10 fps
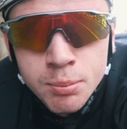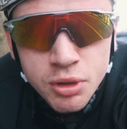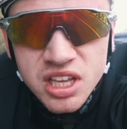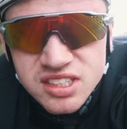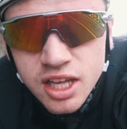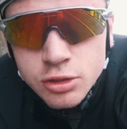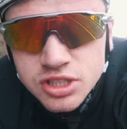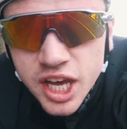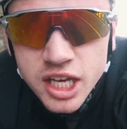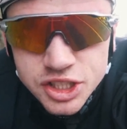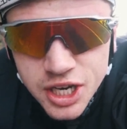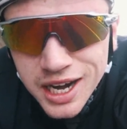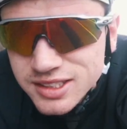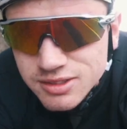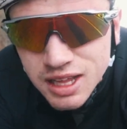But there's those dirt
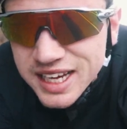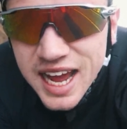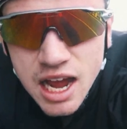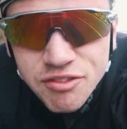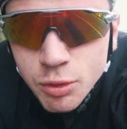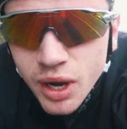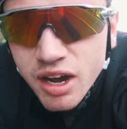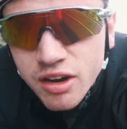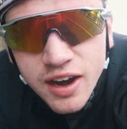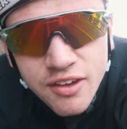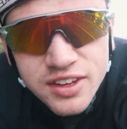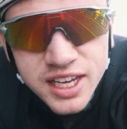tracks like everywhere around